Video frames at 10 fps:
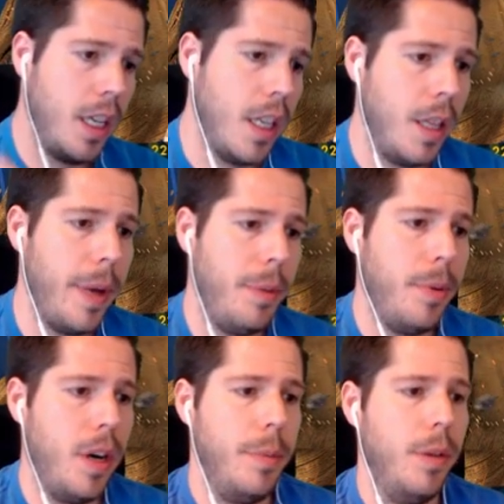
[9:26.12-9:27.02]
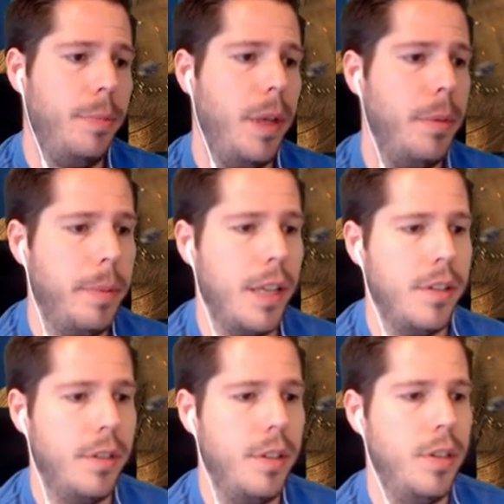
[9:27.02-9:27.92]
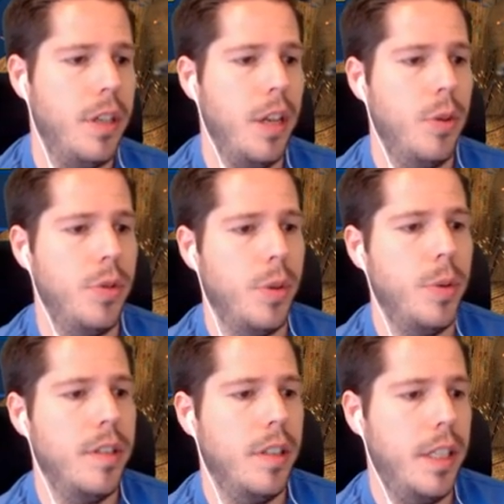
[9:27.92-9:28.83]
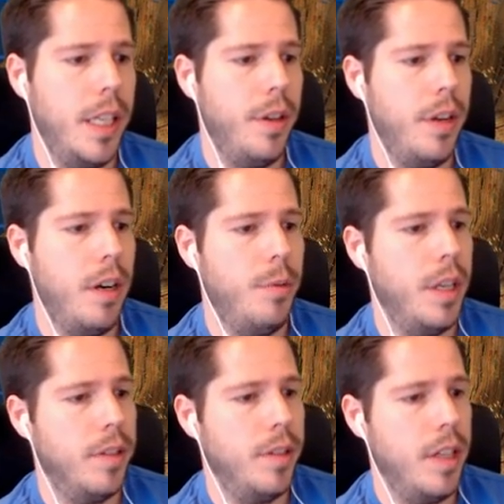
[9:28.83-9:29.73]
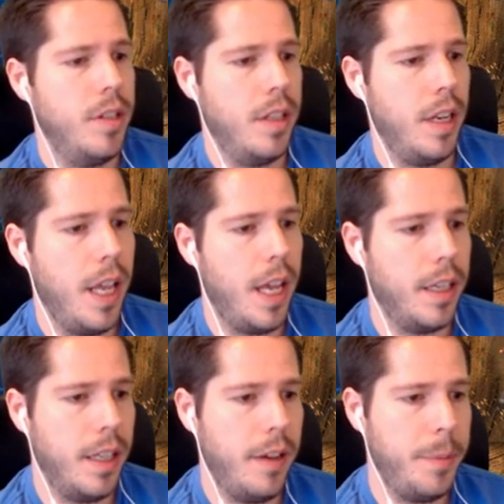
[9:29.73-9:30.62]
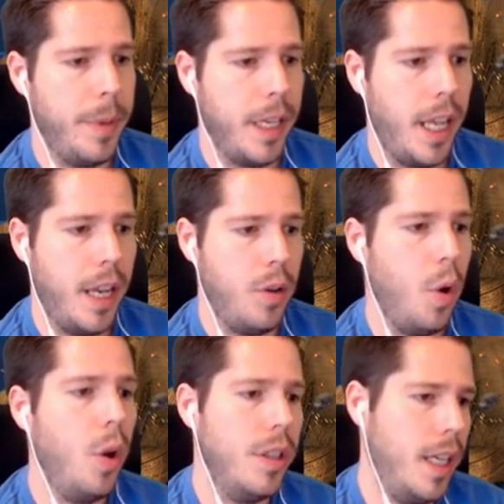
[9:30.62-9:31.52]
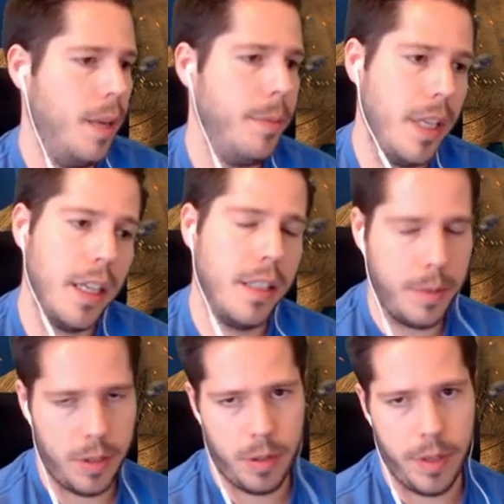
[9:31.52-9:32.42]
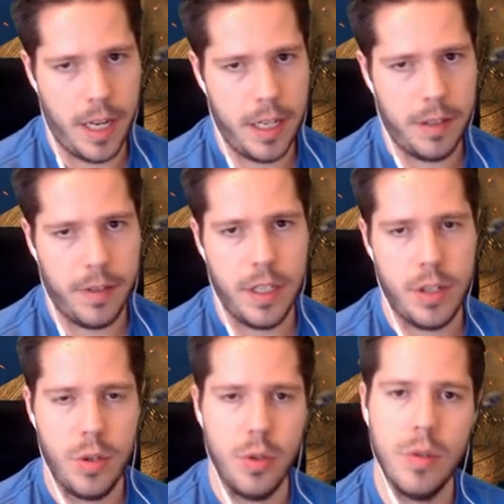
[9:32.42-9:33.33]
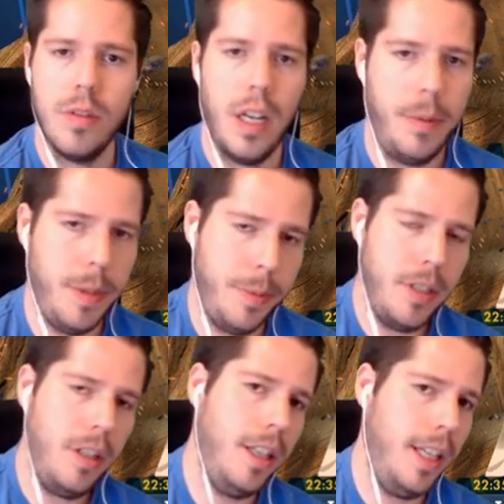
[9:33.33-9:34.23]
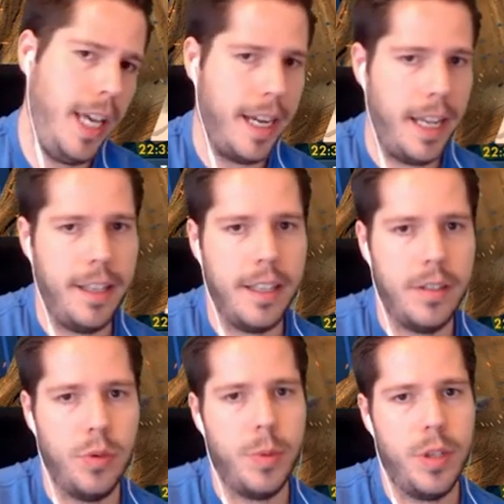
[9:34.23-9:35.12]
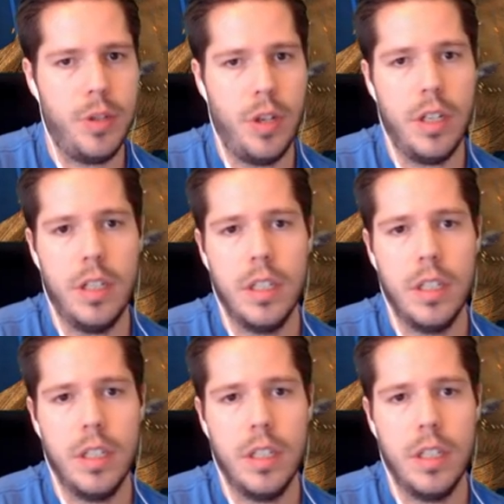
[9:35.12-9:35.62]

The bad part about Baby Blast, they return K O so easily and now they are running Station and Egg. They have a big hand all the time. Yeah, Tama Drummer, that is very true. Um, especially the Egg, I think is super strong.